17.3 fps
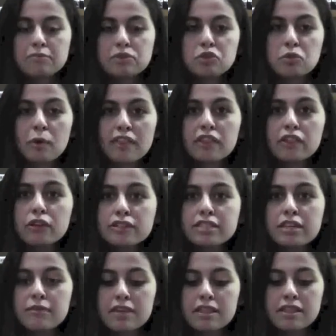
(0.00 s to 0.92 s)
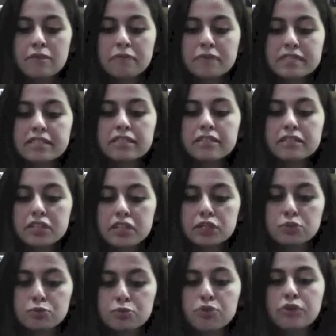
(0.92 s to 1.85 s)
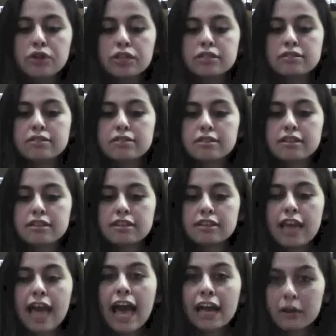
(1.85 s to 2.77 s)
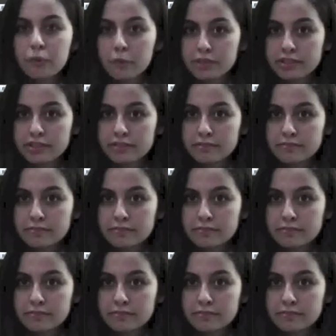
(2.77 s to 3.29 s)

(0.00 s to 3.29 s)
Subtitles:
So by the looks of it, the facilities weren't adequate.